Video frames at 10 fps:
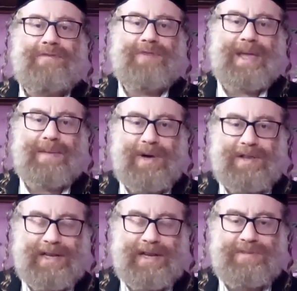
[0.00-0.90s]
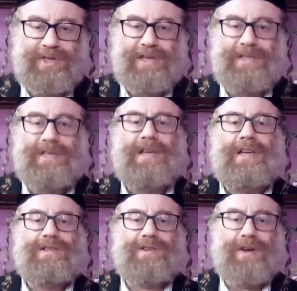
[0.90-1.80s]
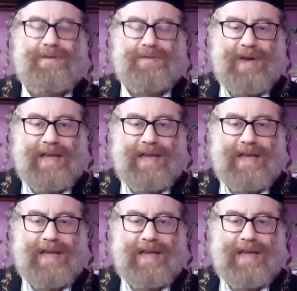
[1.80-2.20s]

Forget about cream cheese. So if you